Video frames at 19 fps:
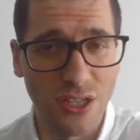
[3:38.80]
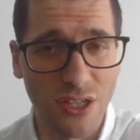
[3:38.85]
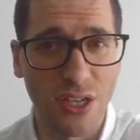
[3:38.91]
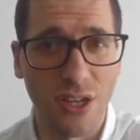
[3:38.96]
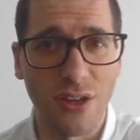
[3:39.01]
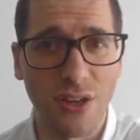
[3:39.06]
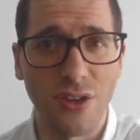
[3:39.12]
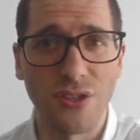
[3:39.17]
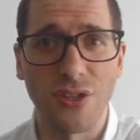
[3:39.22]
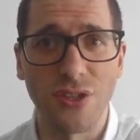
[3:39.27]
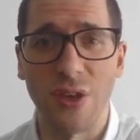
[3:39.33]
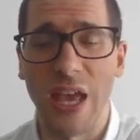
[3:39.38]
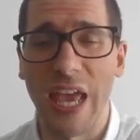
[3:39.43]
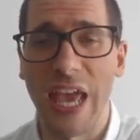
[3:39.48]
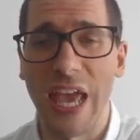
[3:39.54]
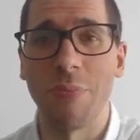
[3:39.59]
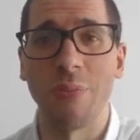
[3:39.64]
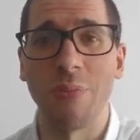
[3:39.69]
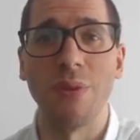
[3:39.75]
can also
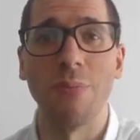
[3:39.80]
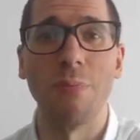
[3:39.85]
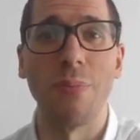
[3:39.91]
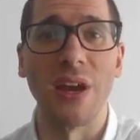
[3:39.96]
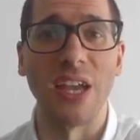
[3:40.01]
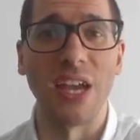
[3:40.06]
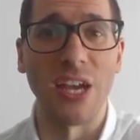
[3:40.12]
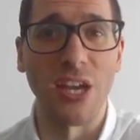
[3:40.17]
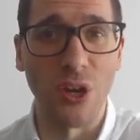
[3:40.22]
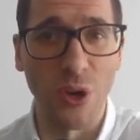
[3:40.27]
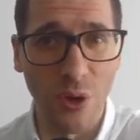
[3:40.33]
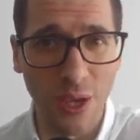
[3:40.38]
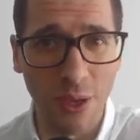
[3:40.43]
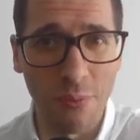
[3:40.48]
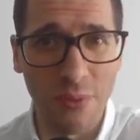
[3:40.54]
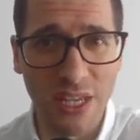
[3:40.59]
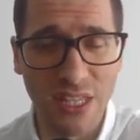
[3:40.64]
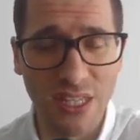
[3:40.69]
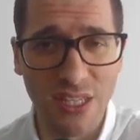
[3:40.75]
happen by
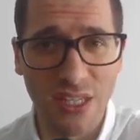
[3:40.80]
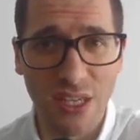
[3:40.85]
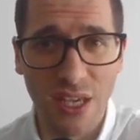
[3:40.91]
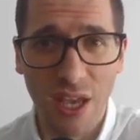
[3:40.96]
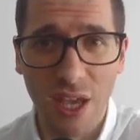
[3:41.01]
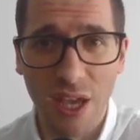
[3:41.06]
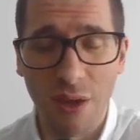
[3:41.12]
agreement,